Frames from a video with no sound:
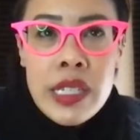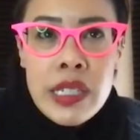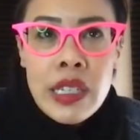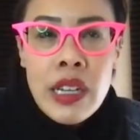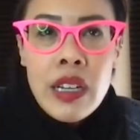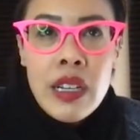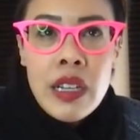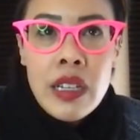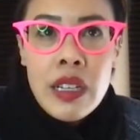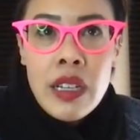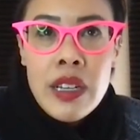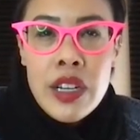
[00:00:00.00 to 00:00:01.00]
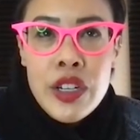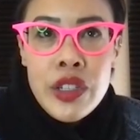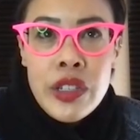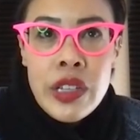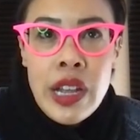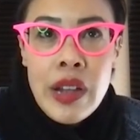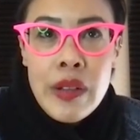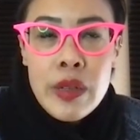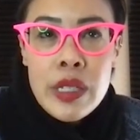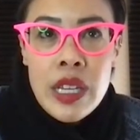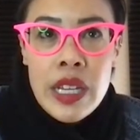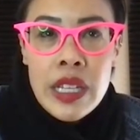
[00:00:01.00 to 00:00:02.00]
And initially I
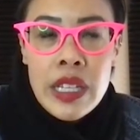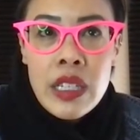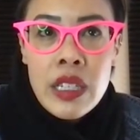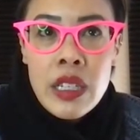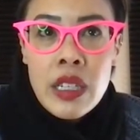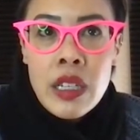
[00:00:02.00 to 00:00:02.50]
was like,